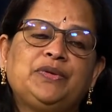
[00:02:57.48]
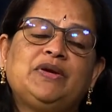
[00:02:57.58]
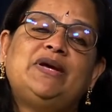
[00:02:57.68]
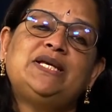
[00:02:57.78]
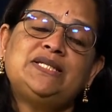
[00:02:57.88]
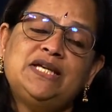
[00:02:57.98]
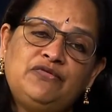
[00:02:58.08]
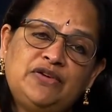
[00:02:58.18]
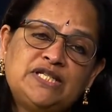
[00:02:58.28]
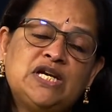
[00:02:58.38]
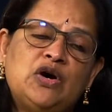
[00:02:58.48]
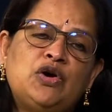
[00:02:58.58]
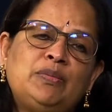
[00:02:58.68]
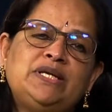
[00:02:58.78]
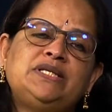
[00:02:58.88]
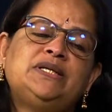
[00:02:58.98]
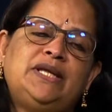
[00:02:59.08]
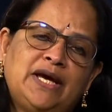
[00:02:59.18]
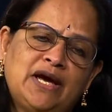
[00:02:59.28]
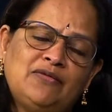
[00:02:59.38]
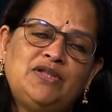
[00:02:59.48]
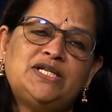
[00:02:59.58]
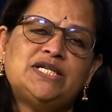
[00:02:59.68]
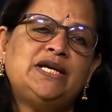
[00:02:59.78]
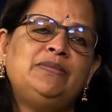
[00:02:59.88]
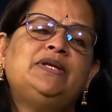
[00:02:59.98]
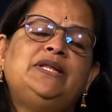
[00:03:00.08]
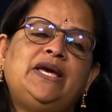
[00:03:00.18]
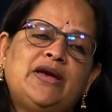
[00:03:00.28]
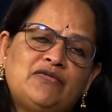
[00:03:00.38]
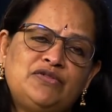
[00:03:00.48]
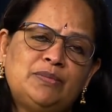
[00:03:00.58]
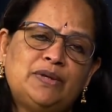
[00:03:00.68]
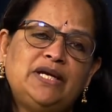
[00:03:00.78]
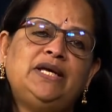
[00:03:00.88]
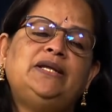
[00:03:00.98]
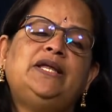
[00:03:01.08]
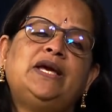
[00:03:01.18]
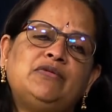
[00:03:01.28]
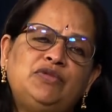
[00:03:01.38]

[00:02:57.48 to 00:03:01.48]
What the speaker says: Whereas if it's government, they have the time, they have the money, they have